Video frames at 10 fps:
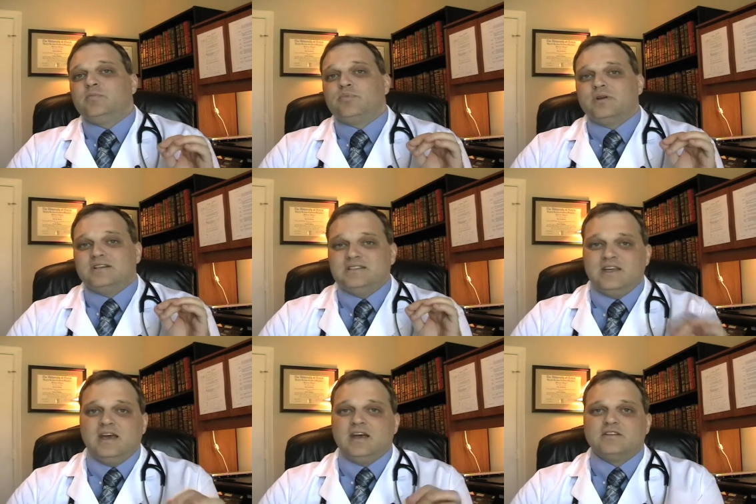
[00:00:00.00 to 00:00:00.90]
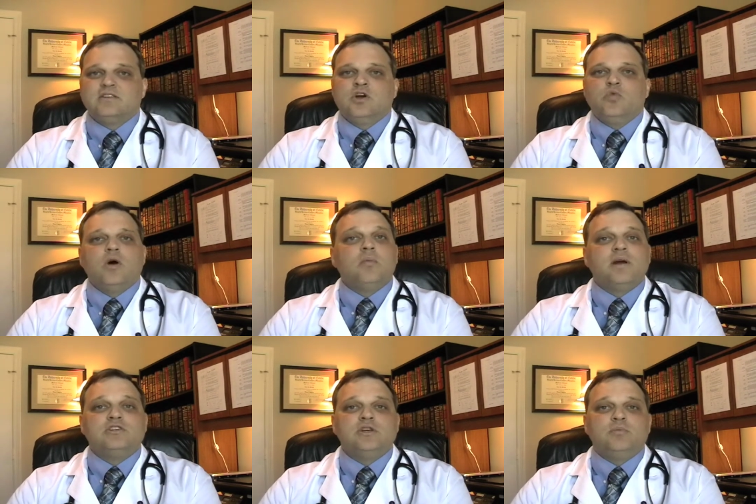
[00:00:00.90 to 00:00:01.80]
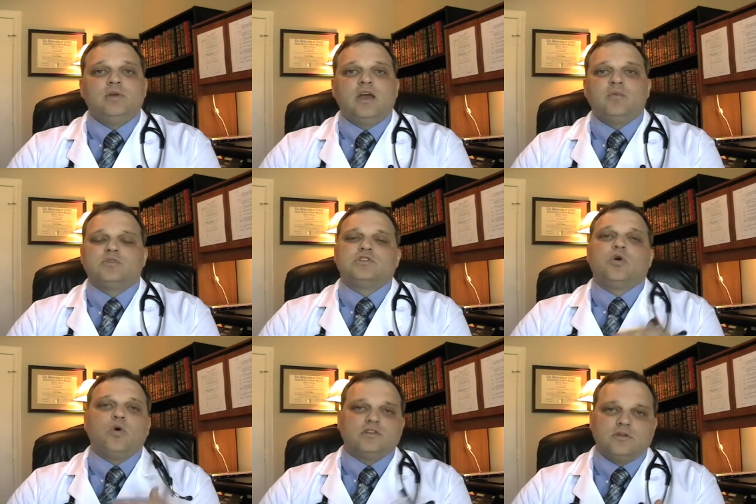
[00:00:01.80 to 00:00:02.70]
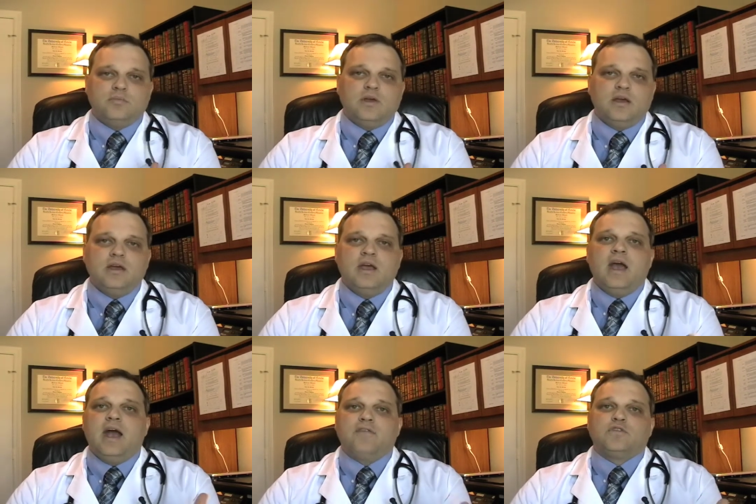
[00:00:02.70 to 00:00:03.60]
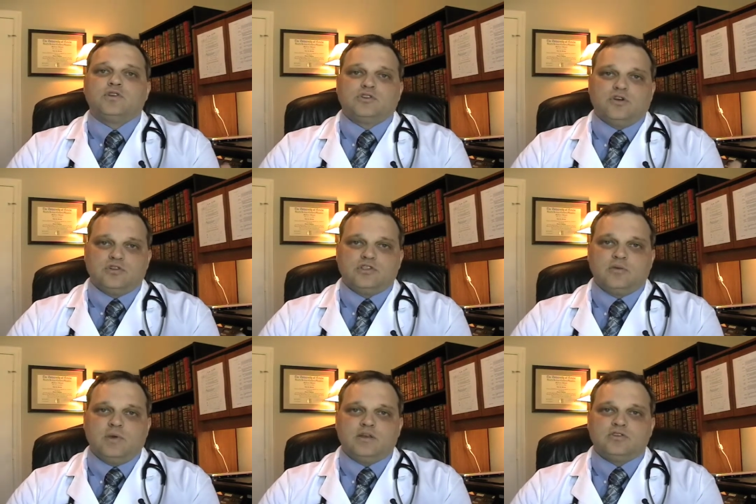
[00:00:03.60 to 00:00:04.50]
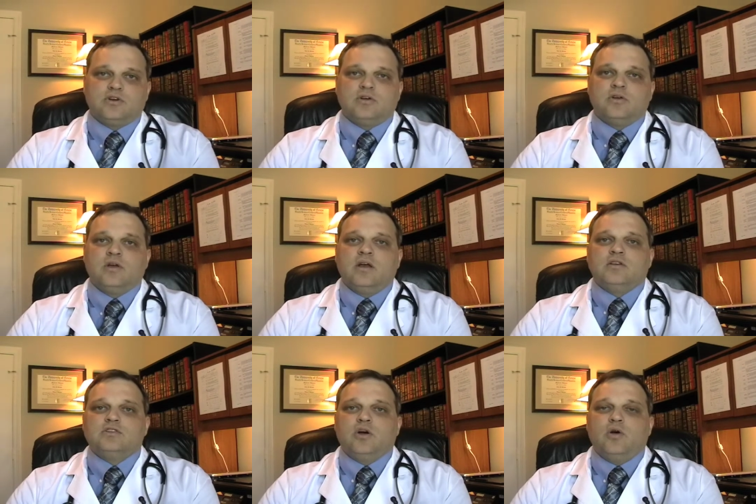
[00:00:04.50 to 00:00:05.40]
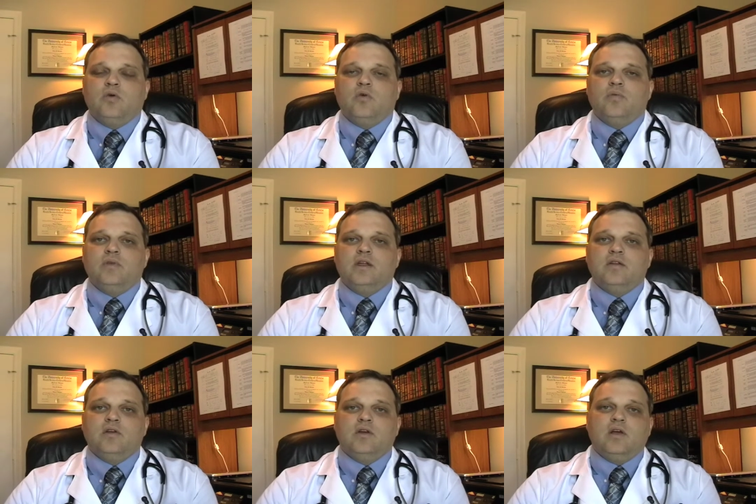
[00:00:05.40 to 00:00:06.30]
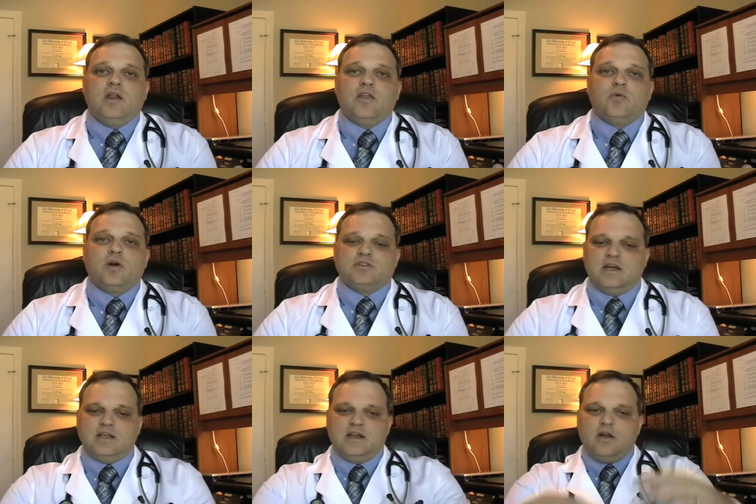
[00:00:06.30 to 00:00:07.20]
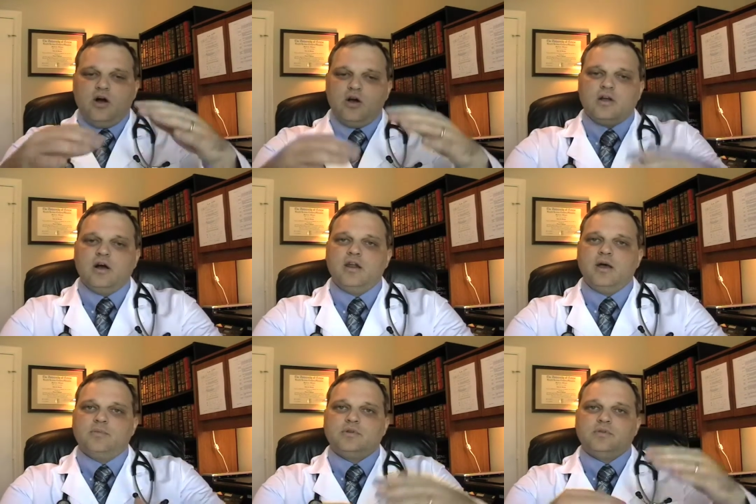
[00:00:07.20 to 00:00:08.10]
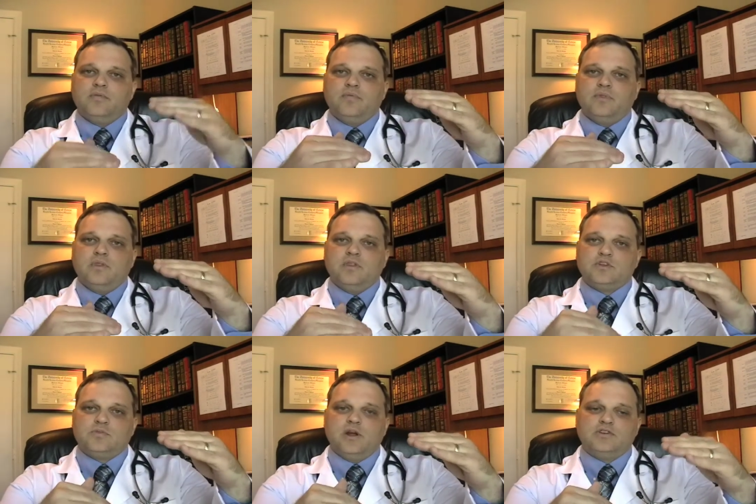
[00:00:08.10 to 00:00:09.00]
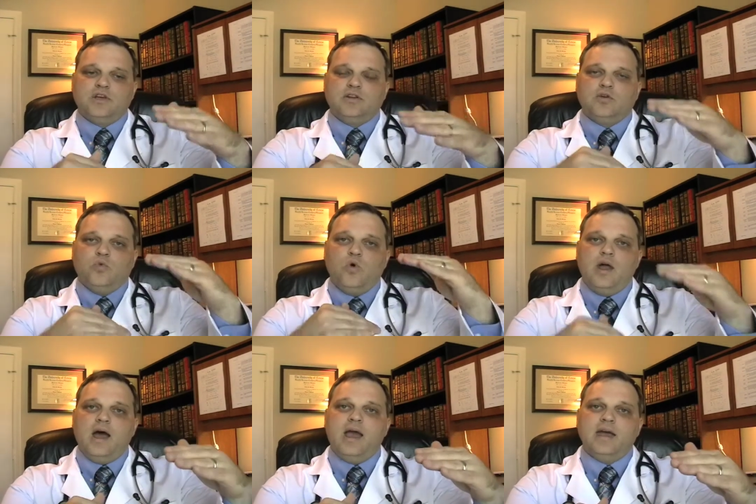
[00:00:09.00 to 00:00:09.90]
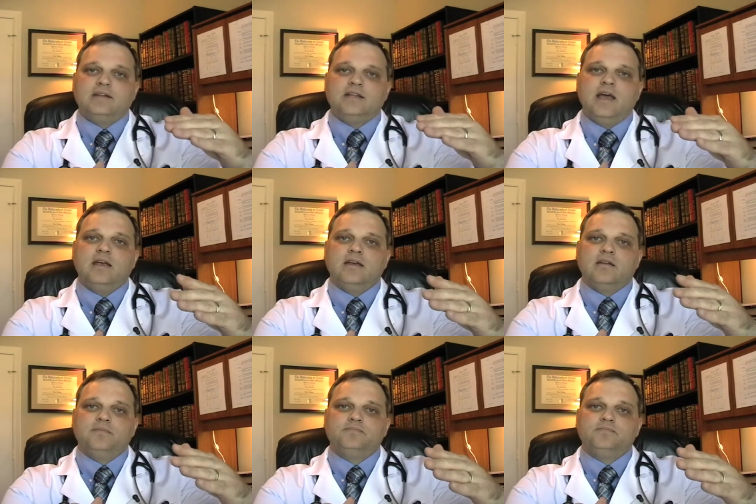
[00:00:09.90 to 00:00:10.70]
predict what my GPA was going to be after a certain semester. So in other words, I'd get it all caught up, the spreadsheet, to what I had taken,